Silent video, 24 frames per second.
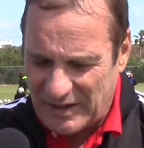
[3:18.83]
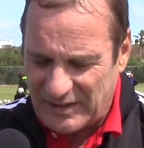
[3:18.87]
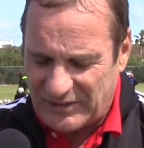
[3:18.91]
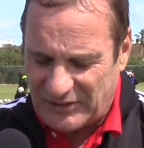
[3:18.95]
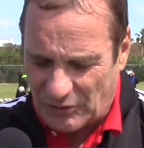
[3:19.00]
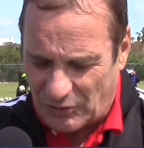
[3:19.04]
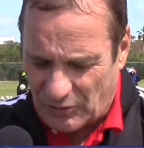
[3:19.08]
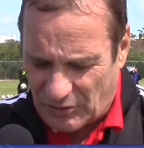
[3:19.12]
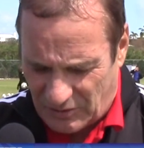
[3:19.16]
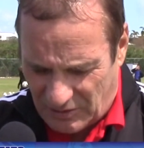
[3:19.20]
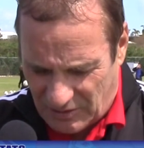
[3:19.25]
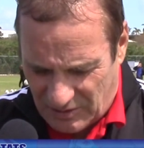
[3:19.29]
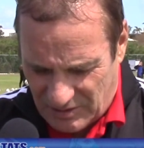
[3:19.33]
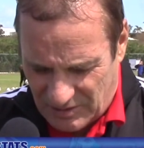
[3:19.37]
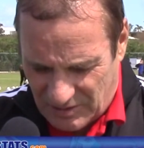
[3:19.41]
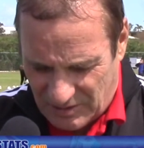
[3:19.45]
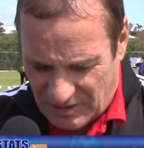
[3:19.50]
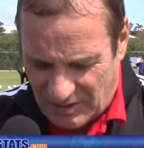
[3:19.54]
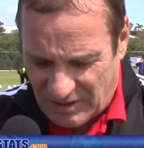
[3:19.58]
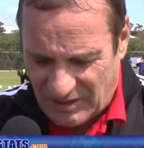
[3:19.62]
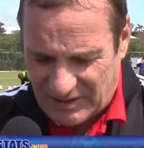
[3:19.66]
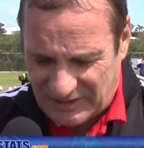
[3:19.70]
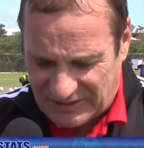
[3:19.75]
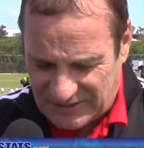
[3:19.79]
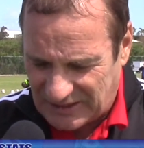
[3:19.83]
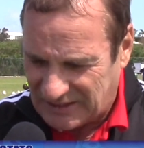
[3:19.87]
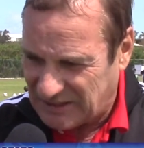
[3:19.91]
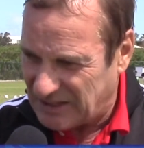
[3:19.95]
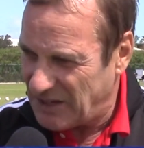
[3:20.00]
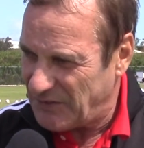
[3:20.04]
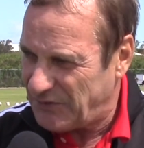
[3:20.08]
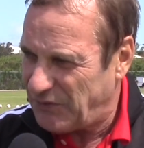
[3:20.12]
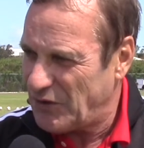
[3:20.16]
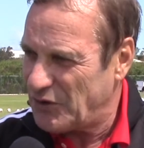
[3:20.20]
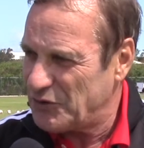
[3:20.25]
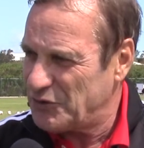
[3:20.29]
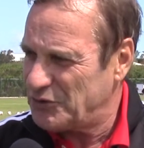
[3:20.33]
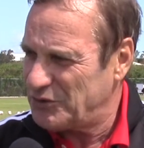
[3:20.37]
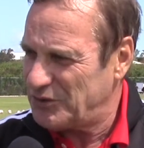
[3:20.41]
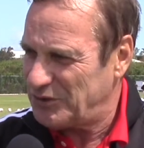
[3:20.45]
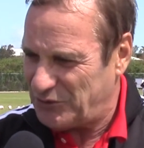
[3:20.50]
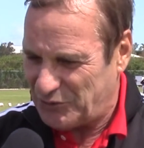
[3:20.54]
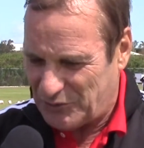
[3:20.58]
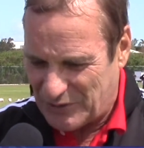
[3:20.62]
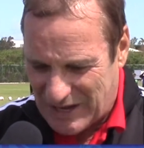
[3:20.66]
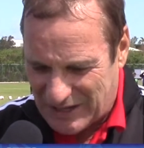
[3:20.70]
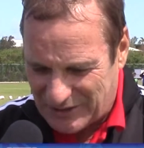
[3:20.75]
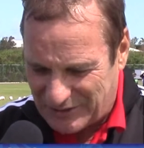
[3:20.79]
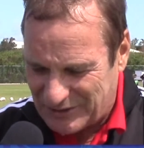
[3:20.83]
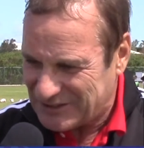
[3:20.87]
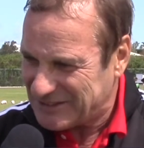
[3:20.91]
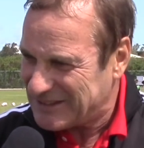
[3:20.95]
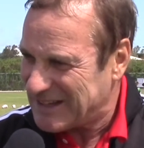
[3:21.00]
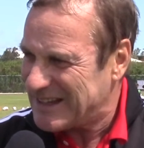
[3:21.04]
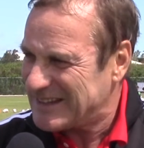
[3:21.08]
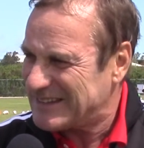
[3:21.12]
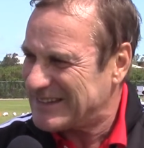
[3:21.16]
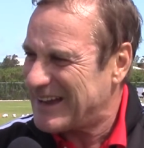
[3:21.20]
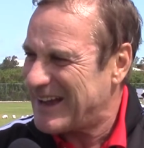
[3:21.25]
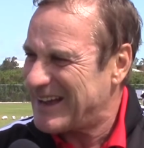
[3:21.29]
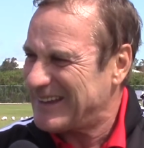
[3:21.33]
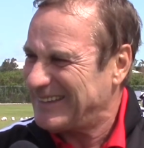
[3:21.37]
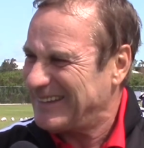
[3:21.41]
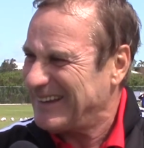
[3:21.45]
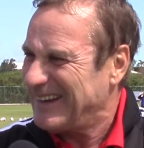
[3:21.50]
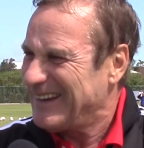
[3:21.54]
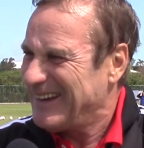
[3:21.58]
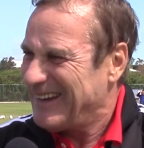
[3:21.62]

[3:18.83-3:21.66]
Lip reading: So is it clear for you? Do you understand that?